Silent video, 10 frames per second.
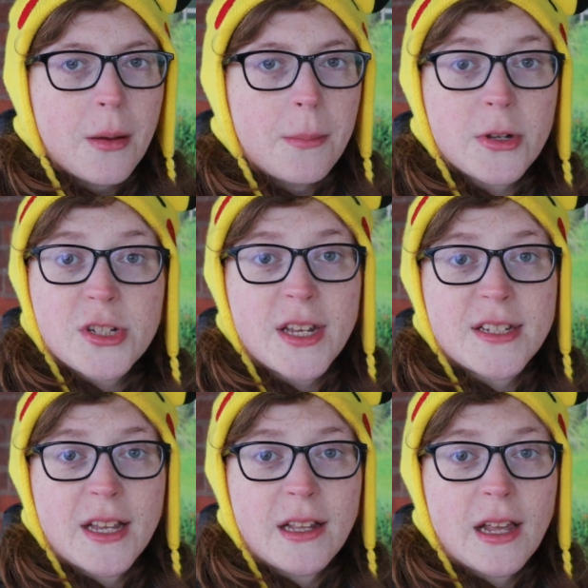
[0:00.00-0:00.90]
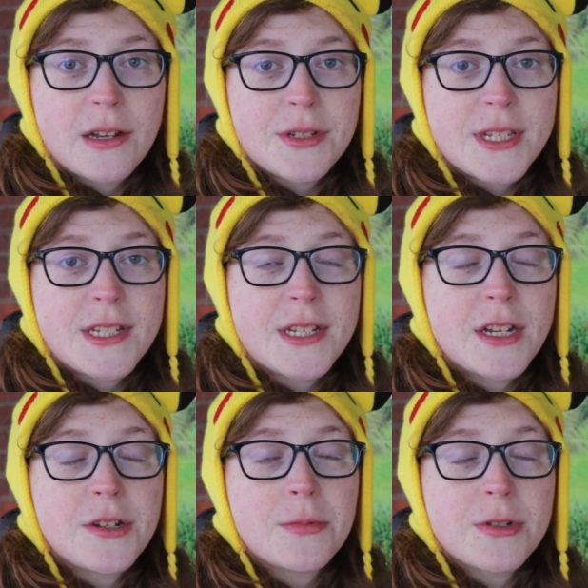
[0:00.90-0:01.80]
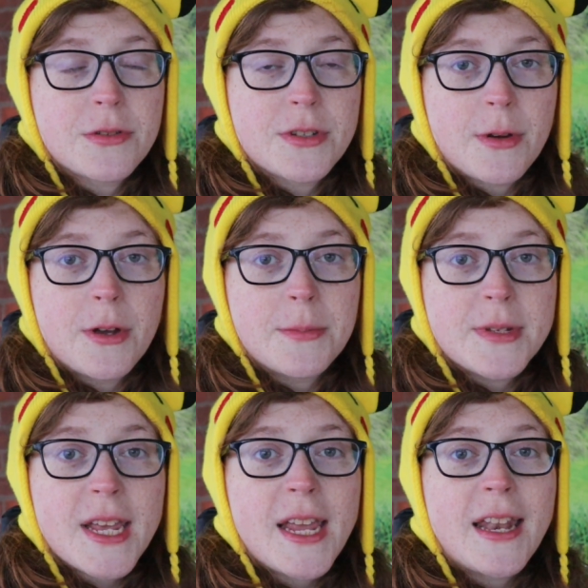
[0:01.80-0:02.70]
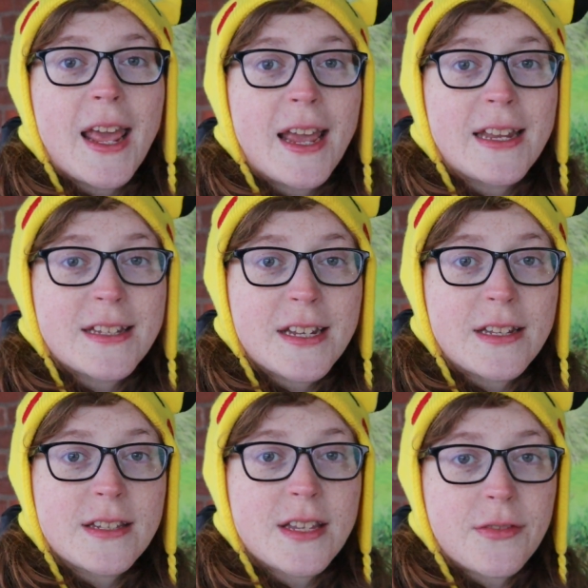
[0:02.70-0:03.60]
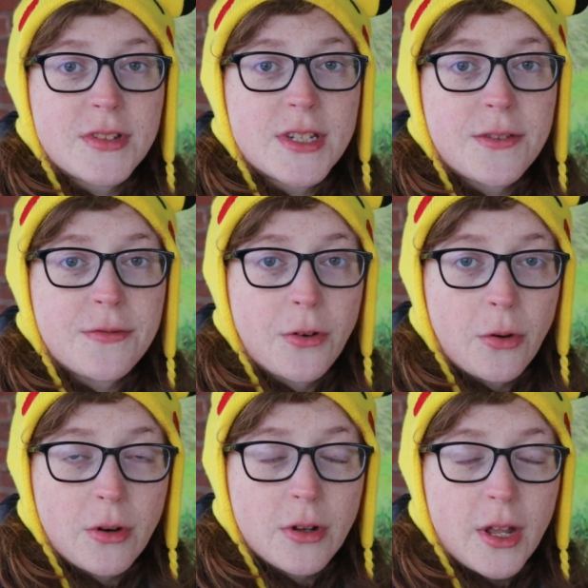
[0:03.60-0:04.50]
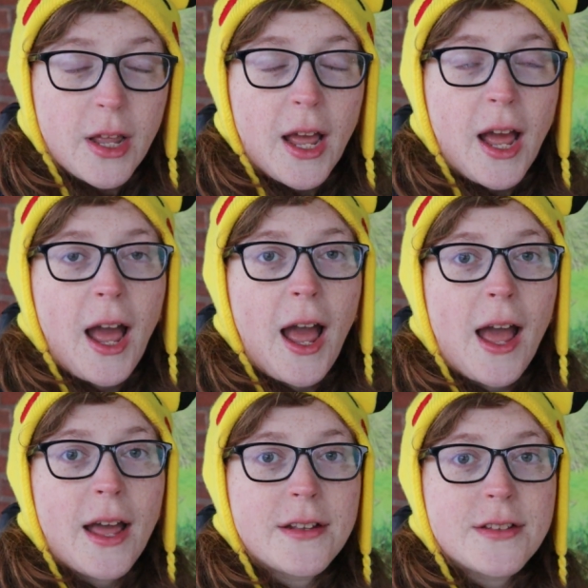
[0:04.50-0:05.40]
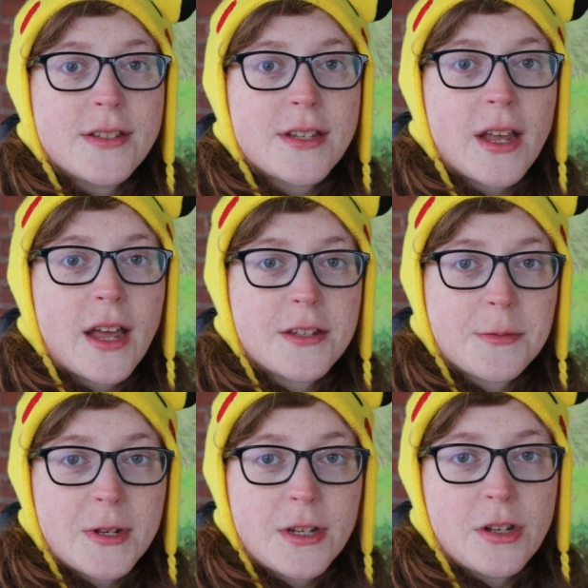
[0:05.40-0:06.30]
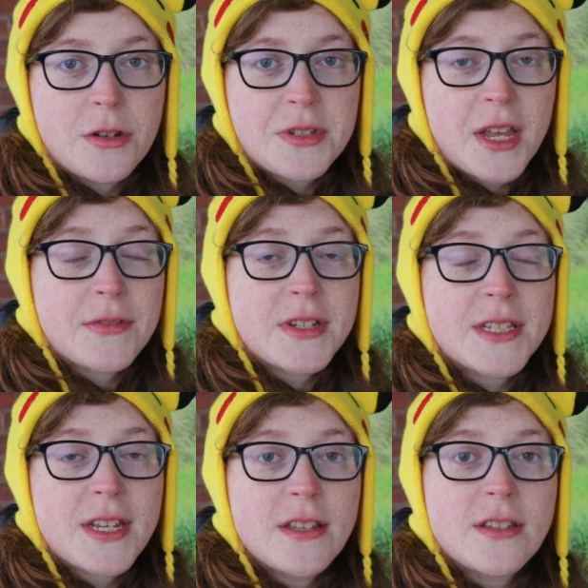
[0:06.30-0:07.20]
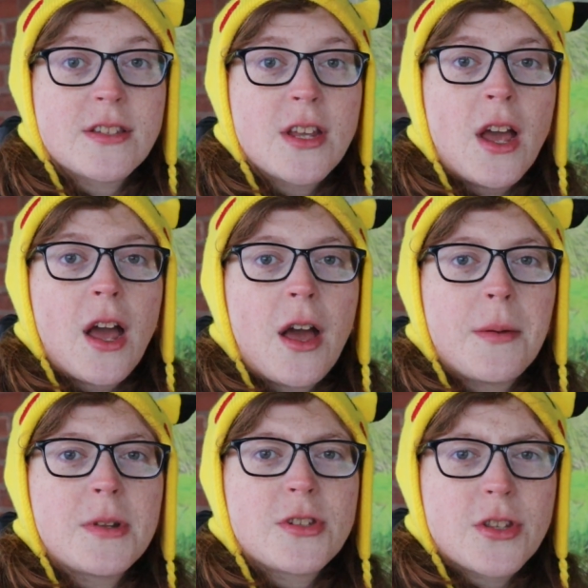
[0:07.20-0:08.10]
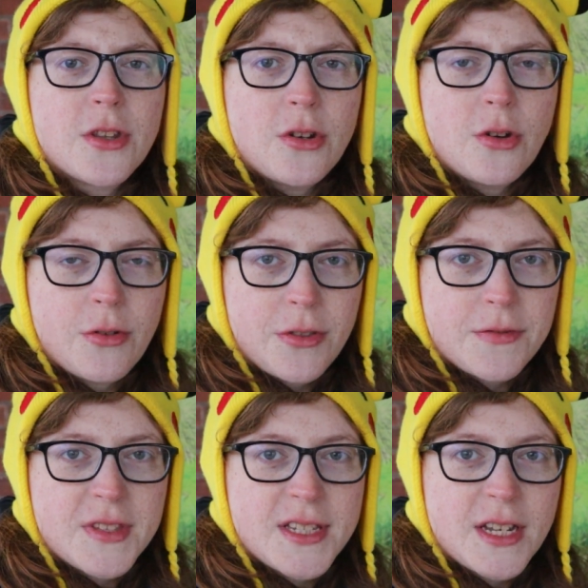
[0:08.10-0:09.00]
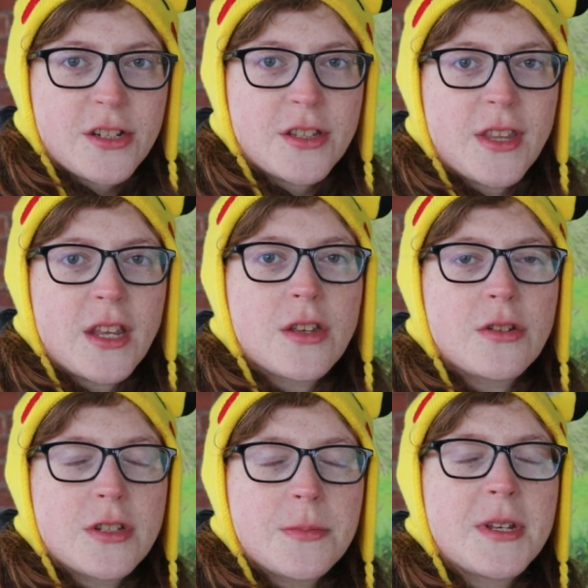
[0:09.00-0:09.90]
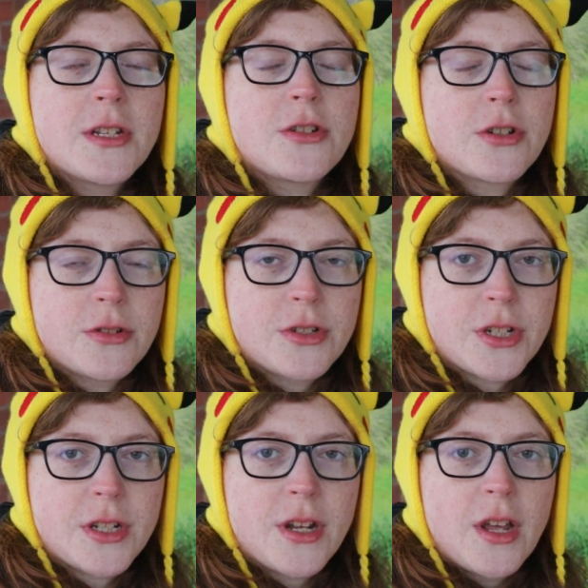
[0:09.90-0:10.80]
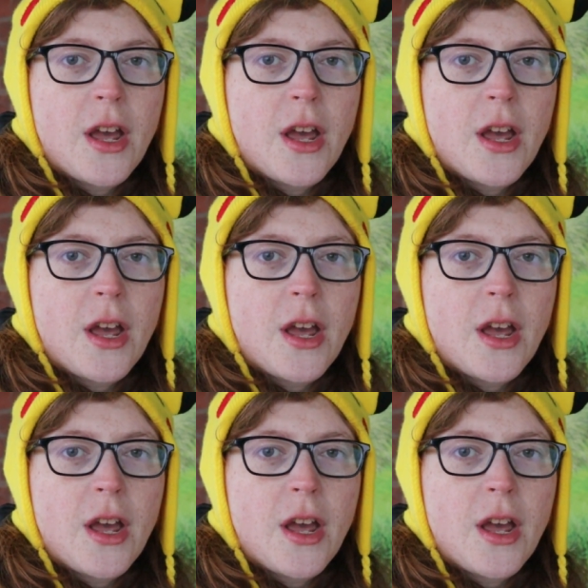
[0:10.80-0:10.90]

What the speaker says: Much like Sale House, this station was also opened in 1874 and has been in use ever since. To the north of the station there used to be a junction